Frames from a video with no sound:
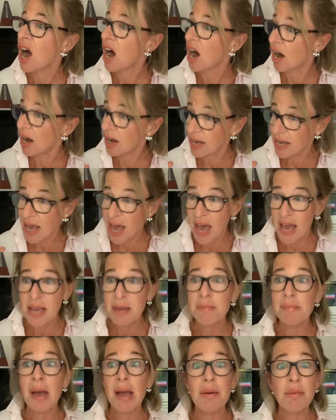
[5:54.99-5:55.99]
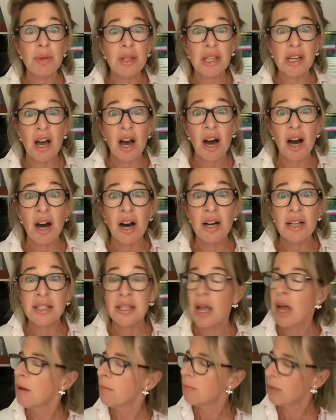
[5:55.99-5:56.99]
I hate men with cars,
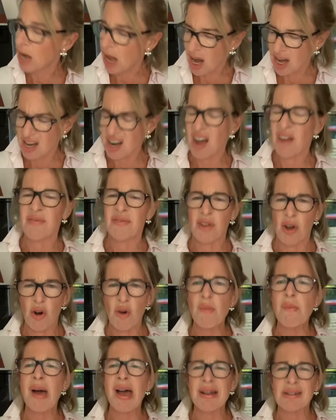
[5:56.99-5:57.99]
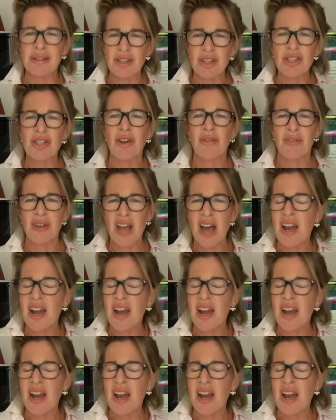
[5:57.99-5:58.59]
but I loved the whole maleness of it.